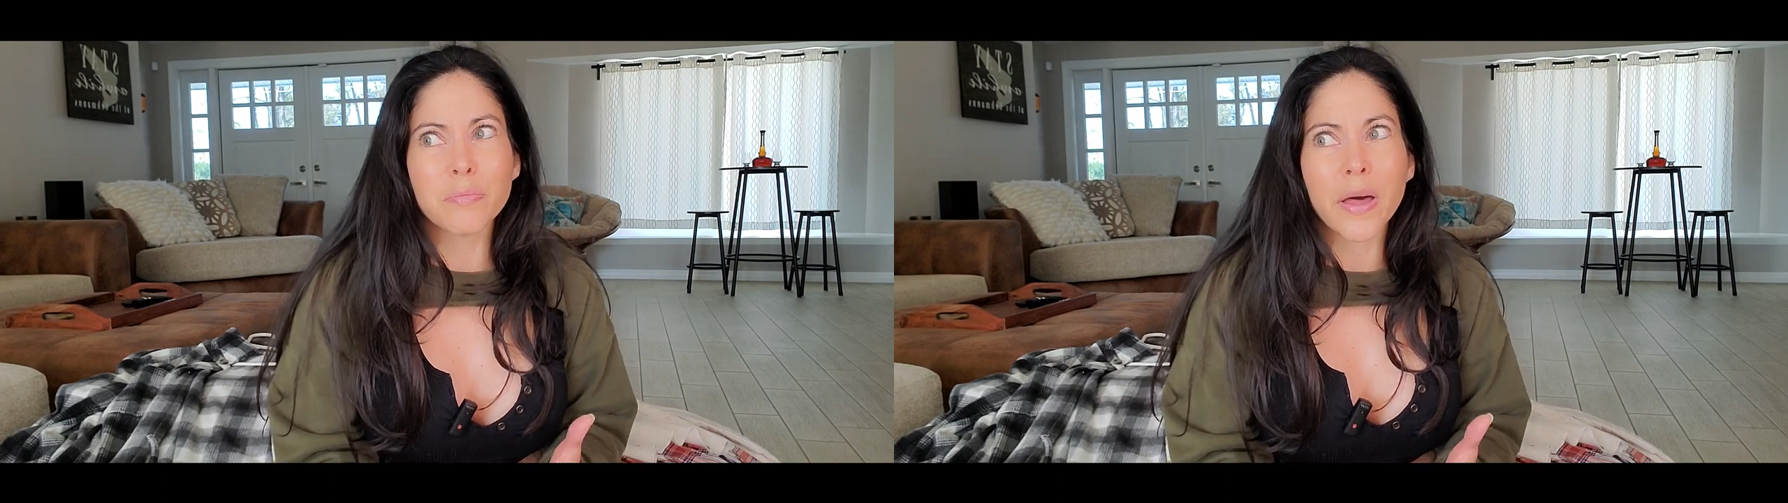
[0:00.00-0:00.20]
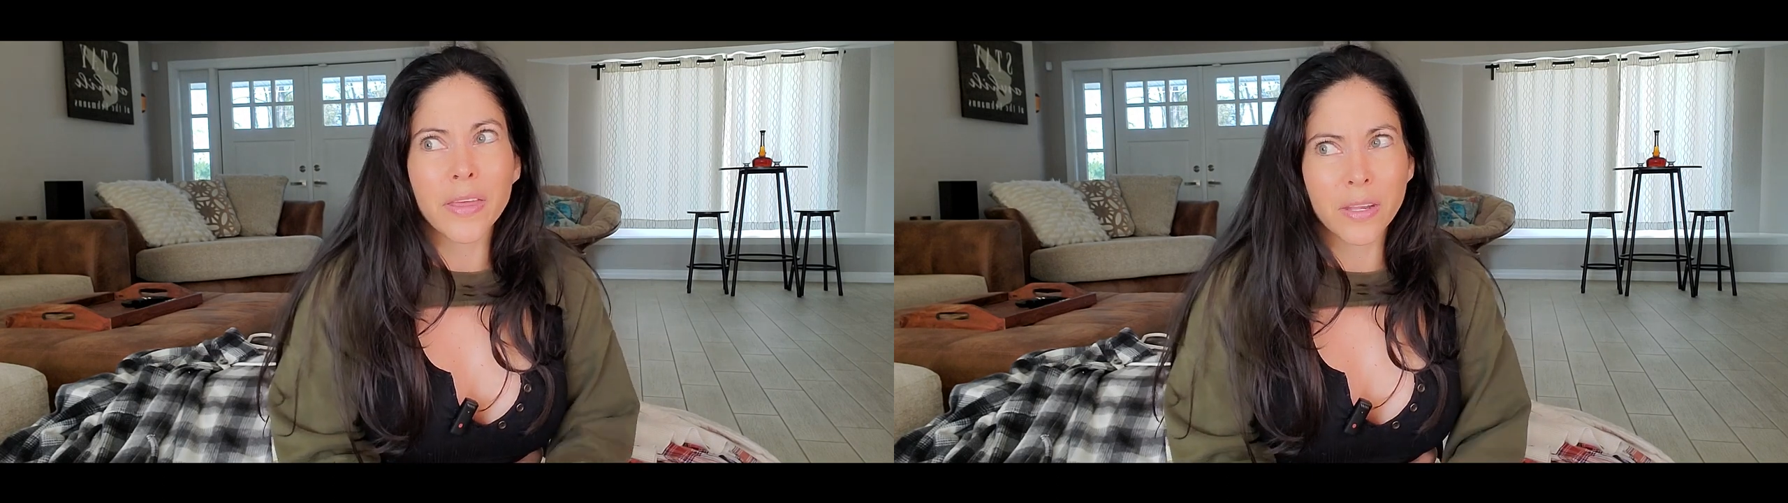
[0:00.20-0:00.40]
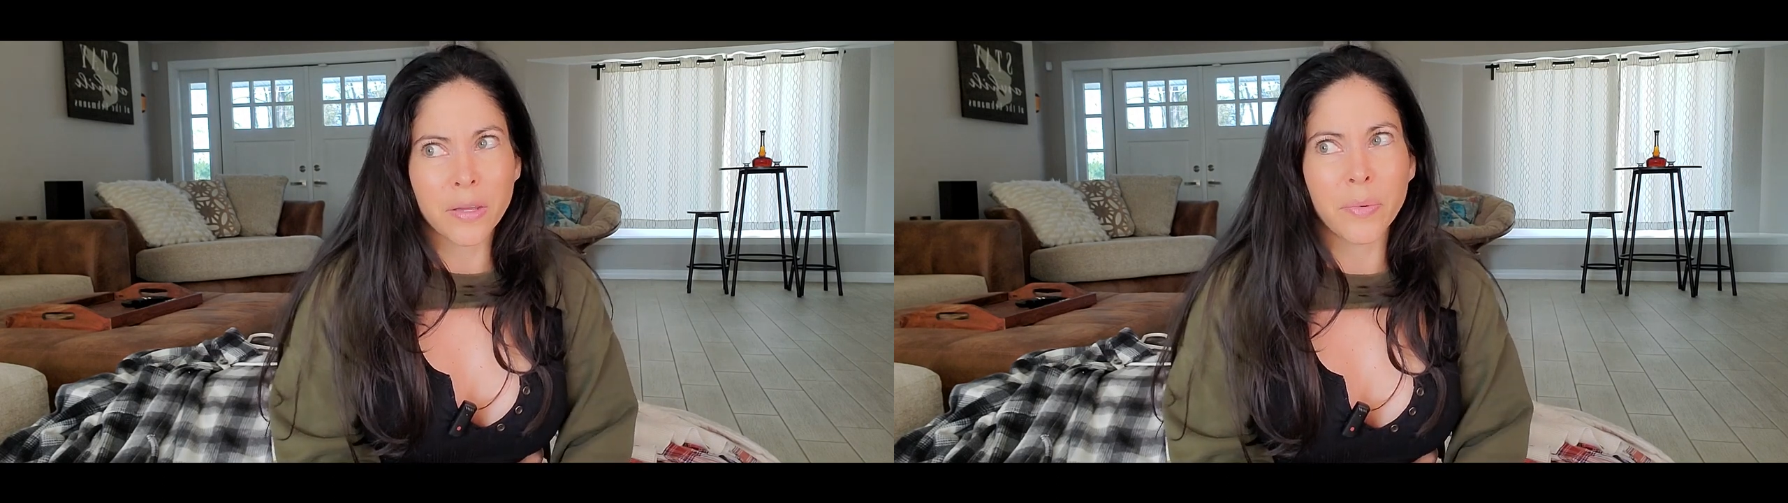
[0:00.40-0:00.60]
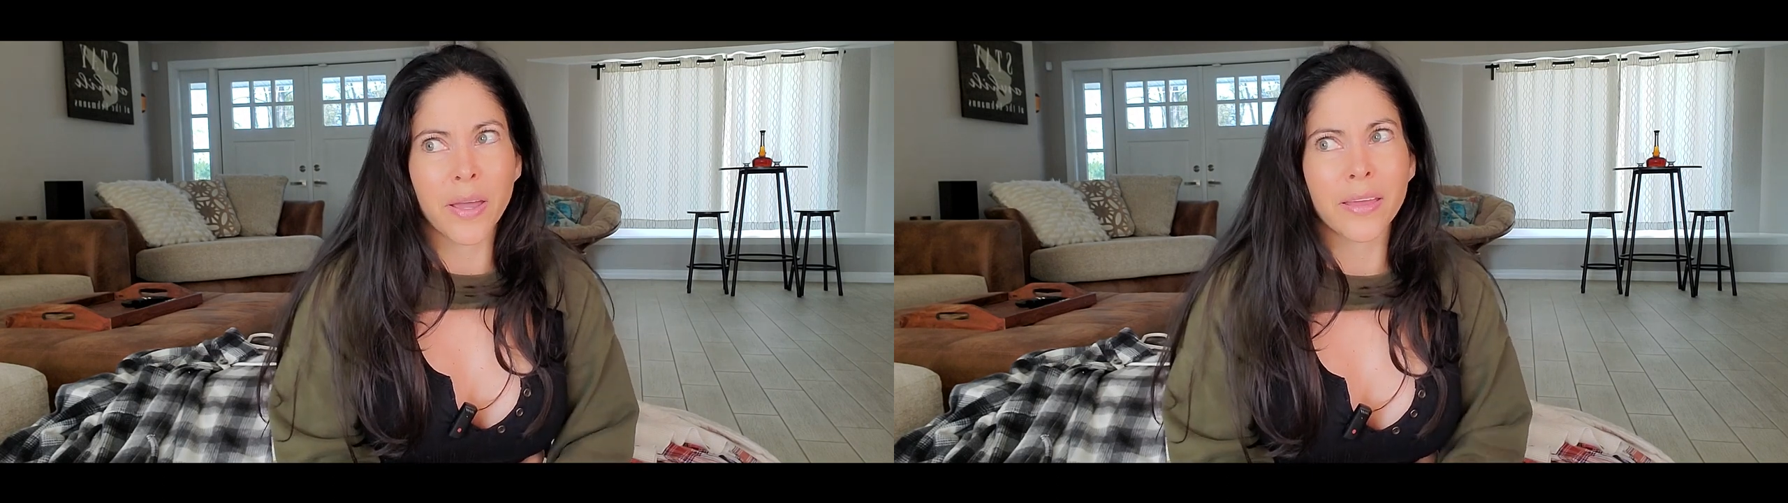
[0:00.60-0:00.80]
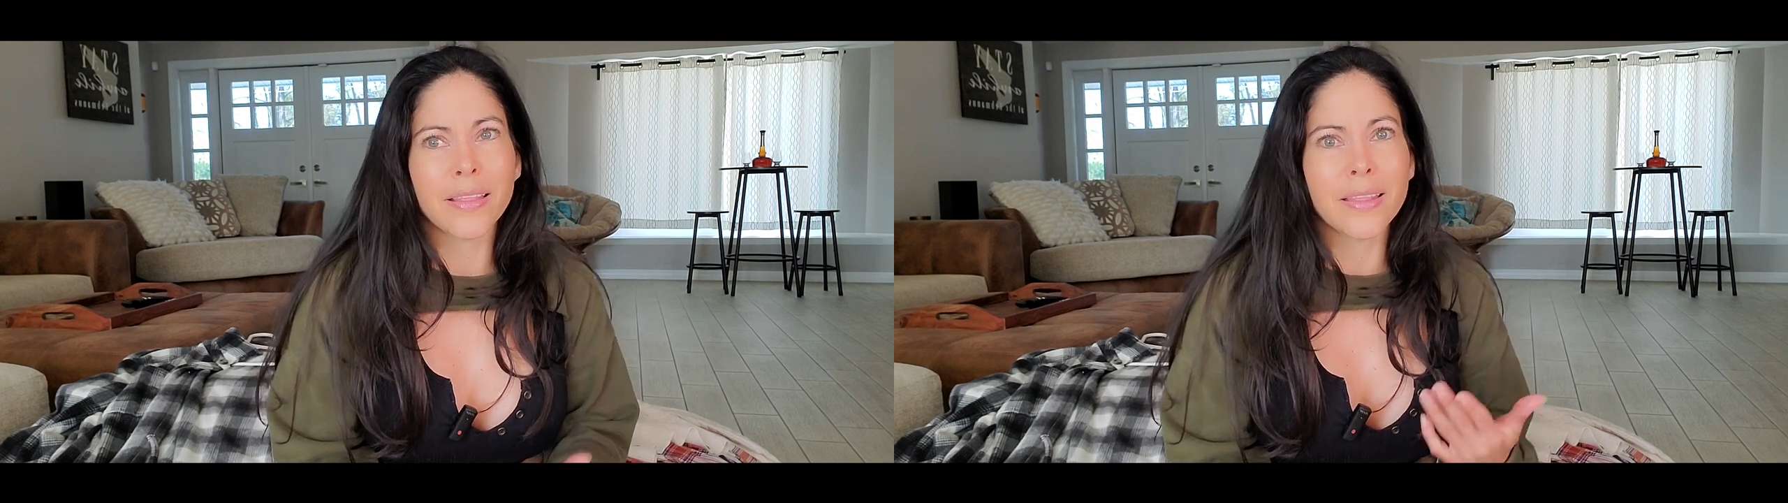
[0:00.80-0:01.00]
but
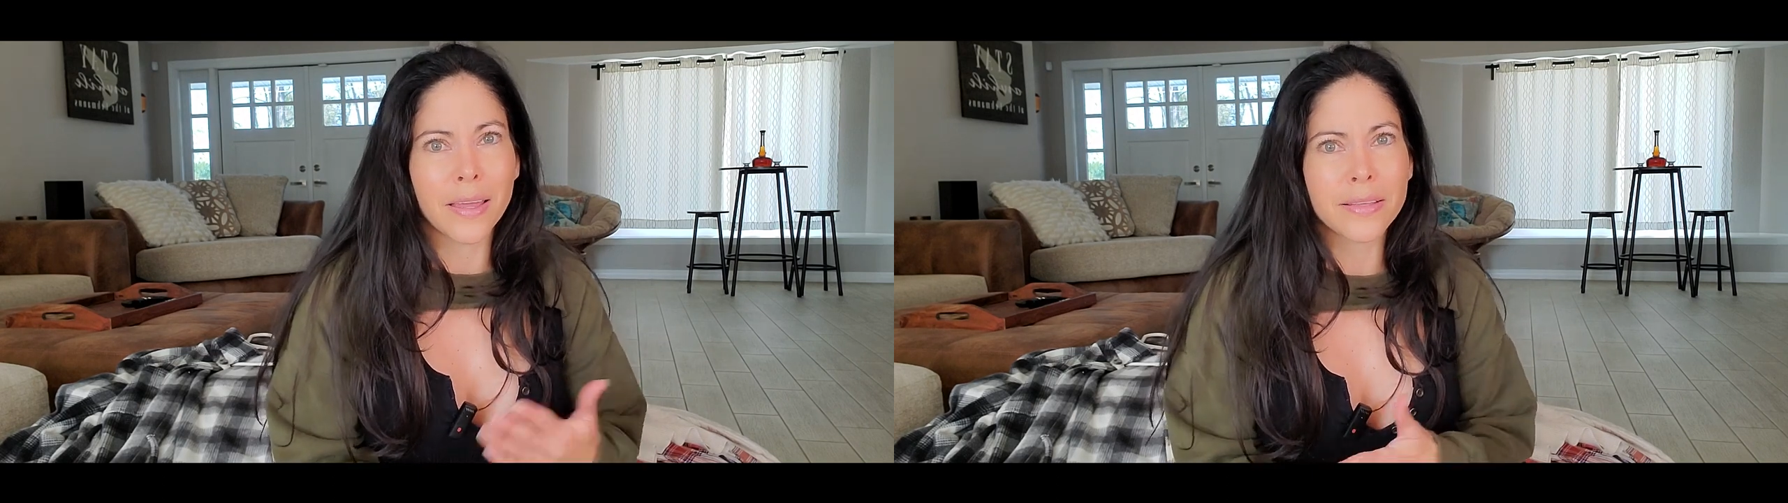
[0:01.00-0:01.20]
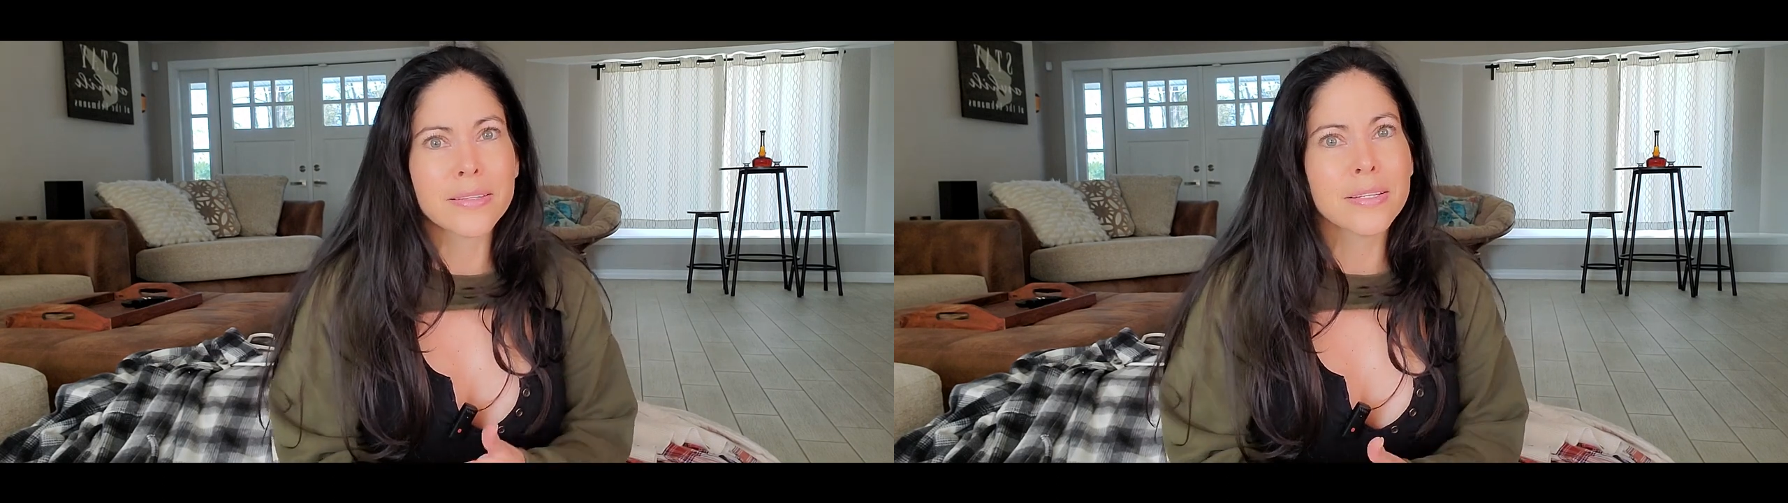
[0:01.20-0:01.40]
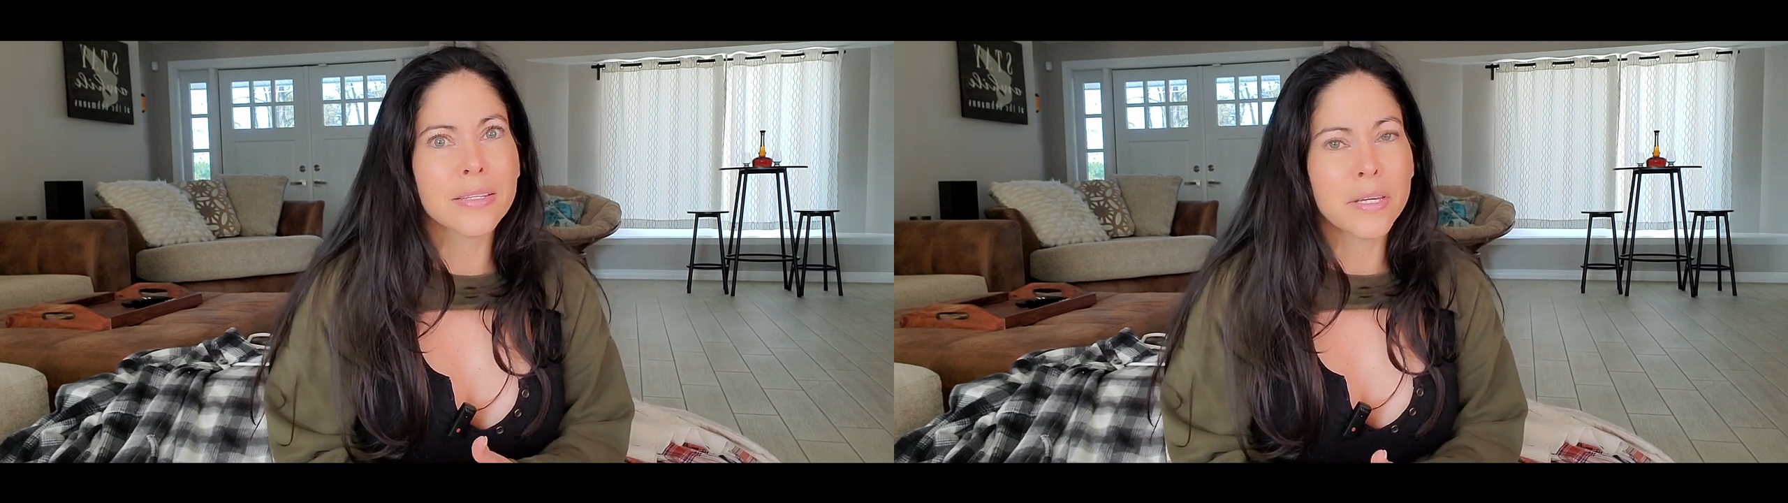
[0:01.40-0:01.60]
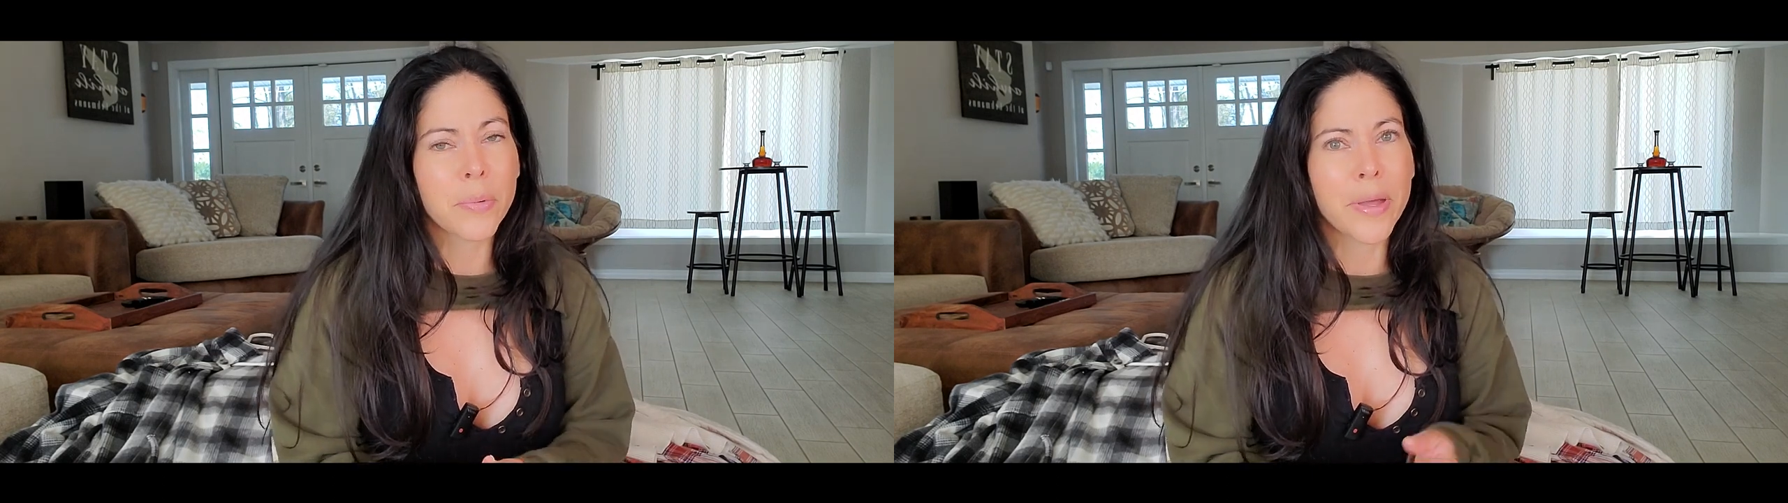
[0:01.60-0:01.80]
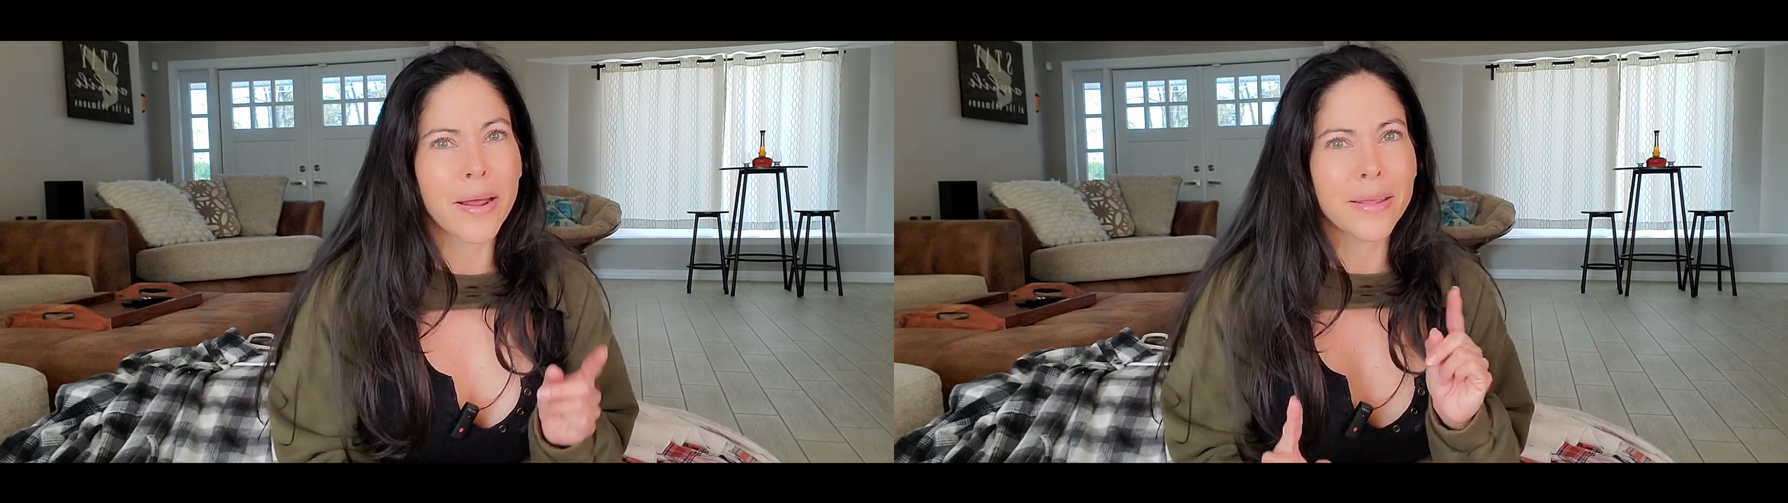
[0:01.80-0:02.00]
anyway lately
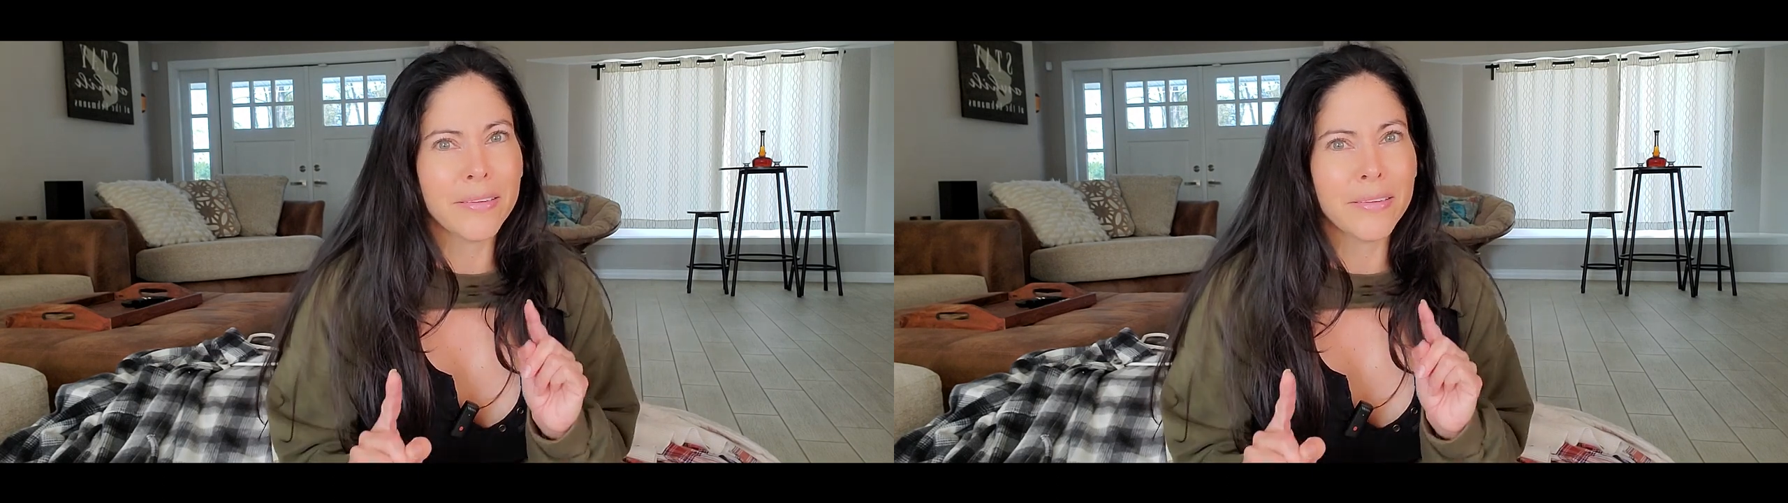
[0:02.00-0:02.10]
we are